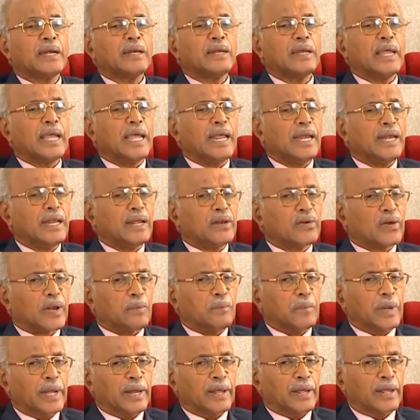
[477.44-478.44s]
any
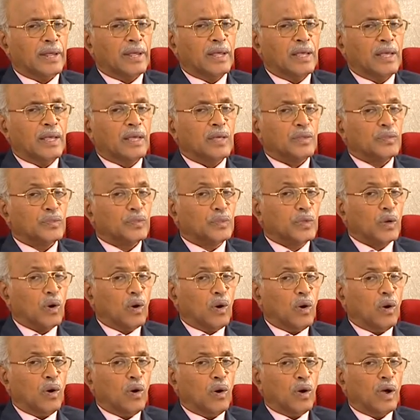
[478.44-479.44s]
remedy,
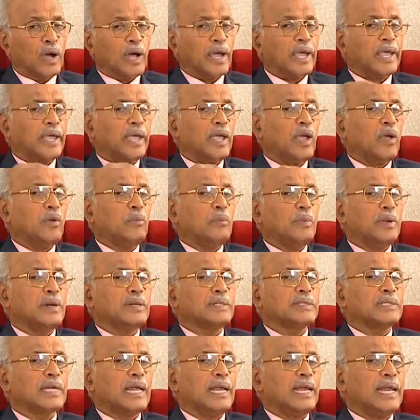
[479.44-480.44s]
though I have been
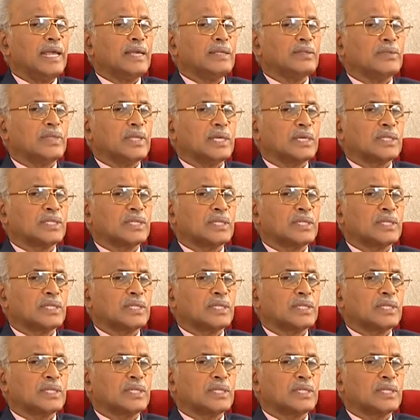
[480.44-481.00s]
telling this